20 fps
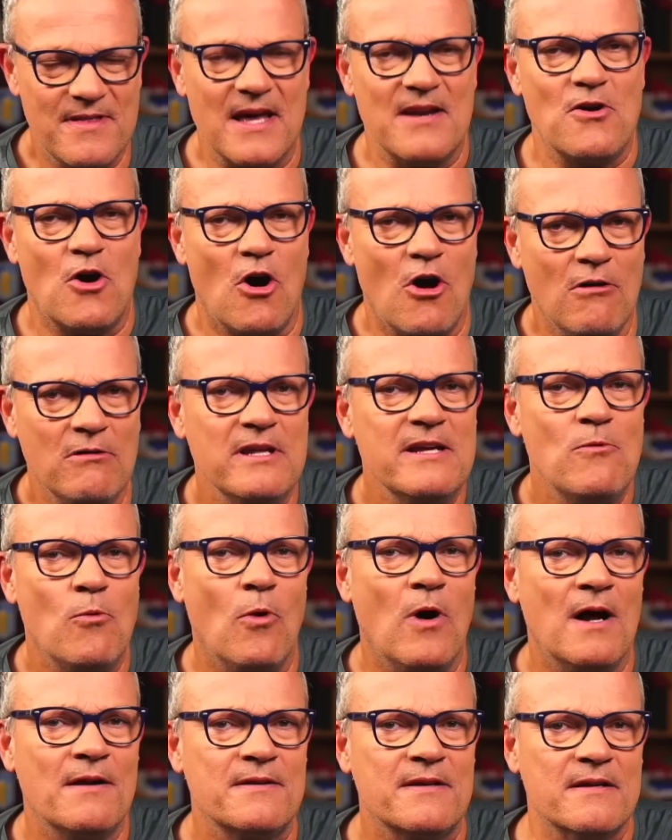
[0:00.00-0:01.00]
that Ollie
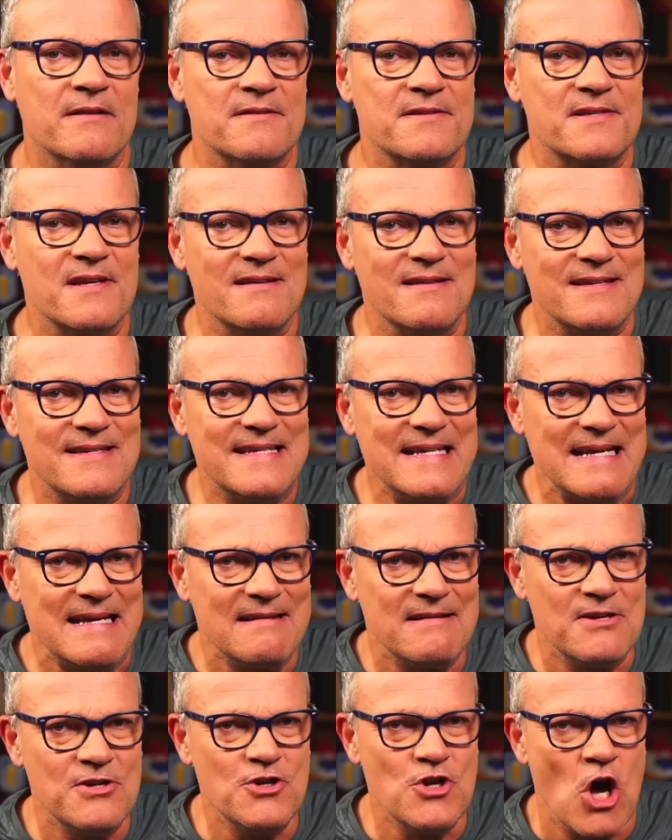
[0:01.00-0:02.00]
Watkins
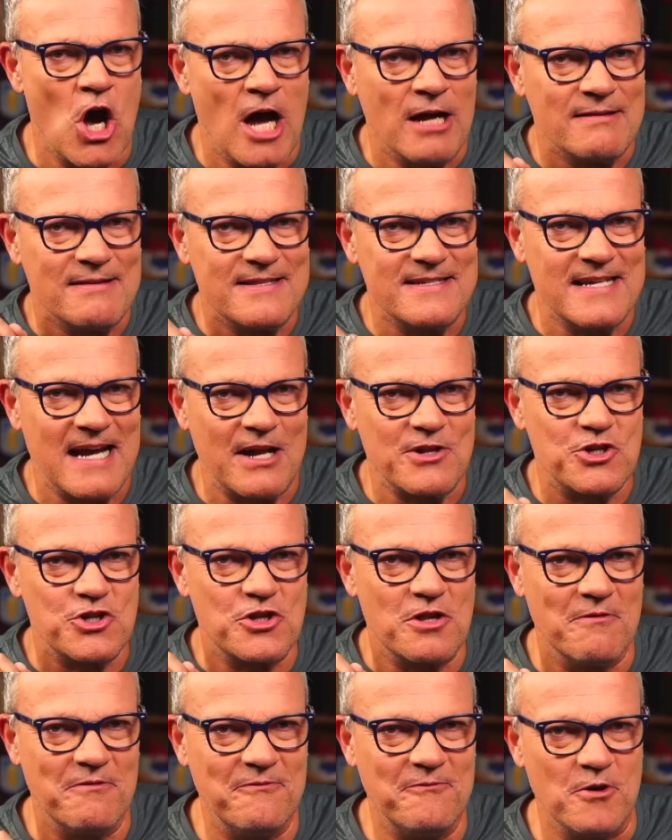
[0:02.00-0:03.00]
did not touch
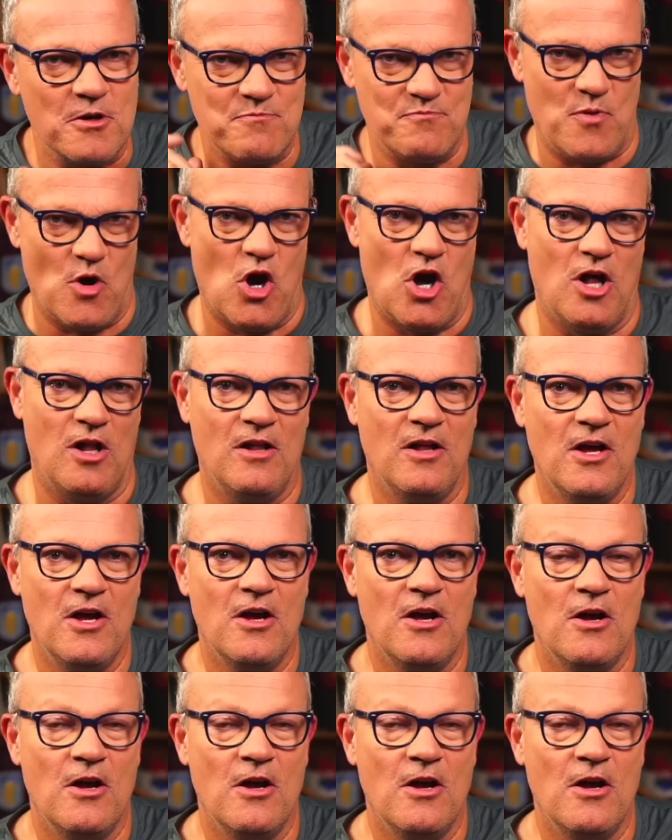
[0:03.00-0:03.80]
the football